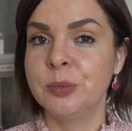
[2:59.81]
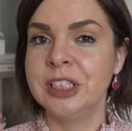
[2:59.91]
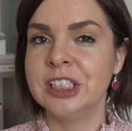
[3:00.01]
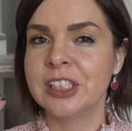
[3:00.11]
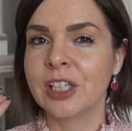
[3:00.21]

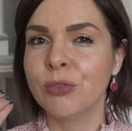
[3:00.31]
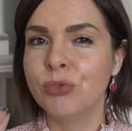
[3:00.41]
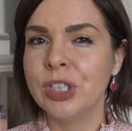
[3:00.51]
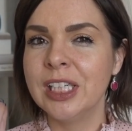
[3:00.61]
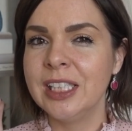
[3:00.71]
which is like a
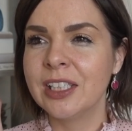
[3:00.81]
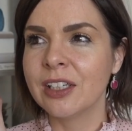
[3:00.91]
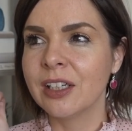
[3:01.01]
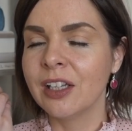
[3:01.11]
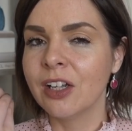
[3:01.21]
really
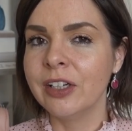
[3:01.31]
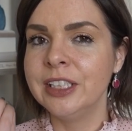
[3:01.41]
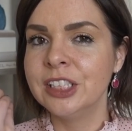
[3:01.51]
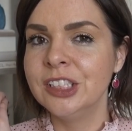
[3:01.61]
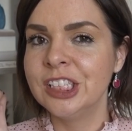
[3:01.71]
kind of
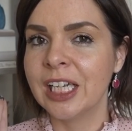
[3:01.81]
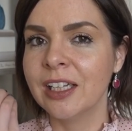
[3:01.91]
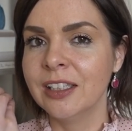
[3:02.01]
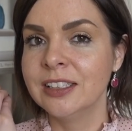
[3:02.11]
light gel